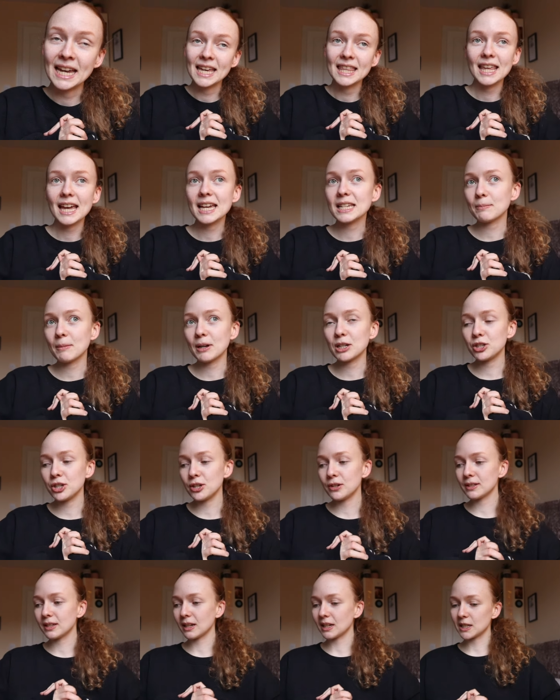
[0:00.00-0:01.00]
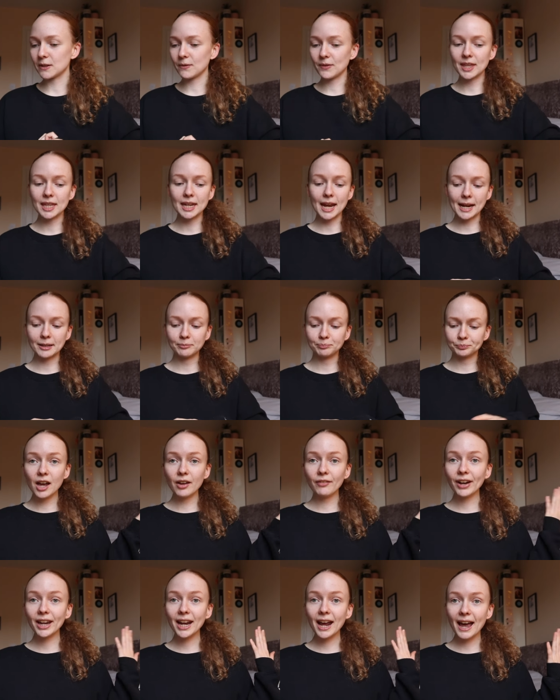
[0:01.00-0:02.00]
There's my two cents for the day.
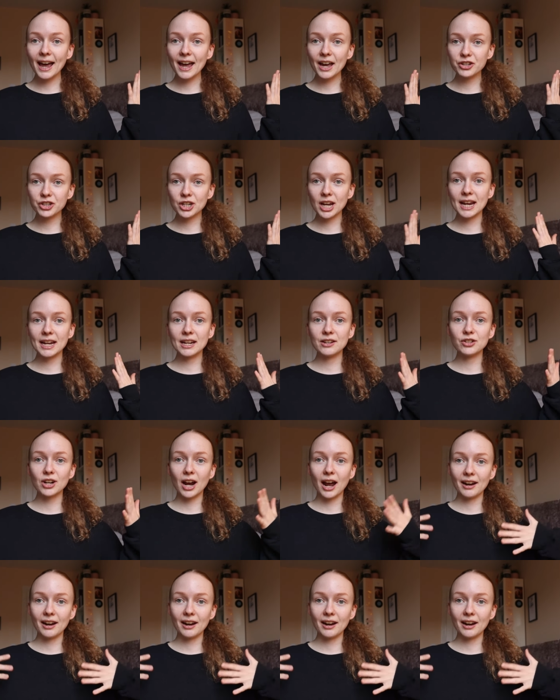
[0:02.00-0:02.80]
I've had a hair change